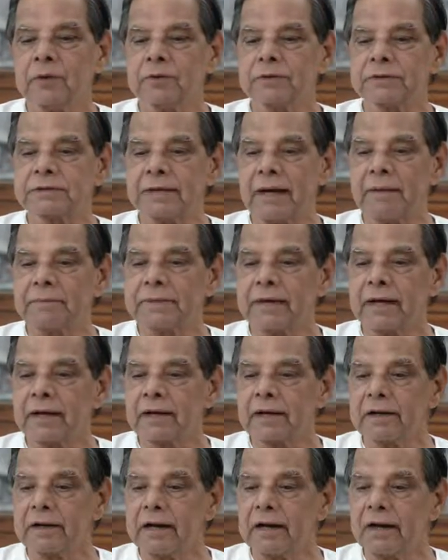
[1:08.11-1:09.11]
to something
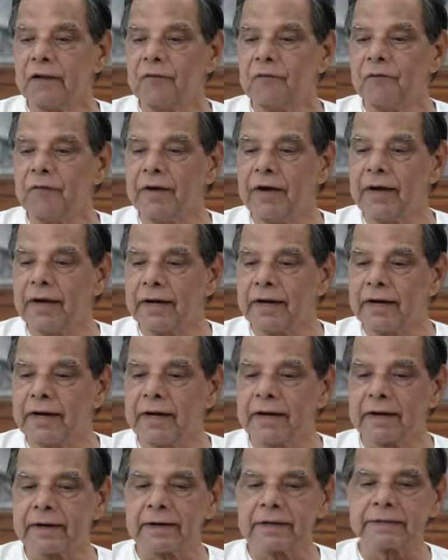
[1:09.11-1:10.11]
really
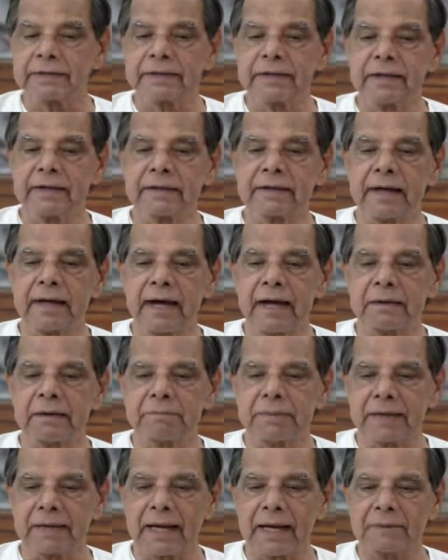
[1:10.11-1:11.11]
very interesting,
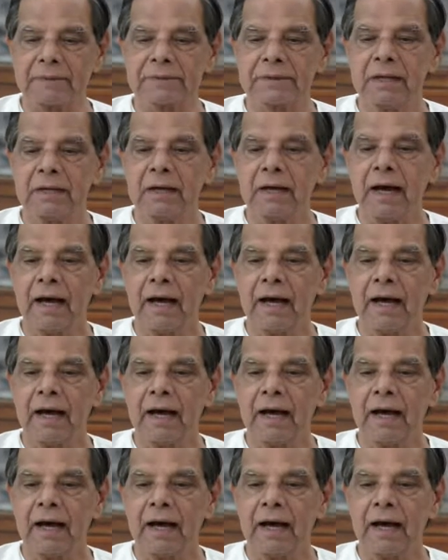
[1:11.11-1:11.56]
and perhaps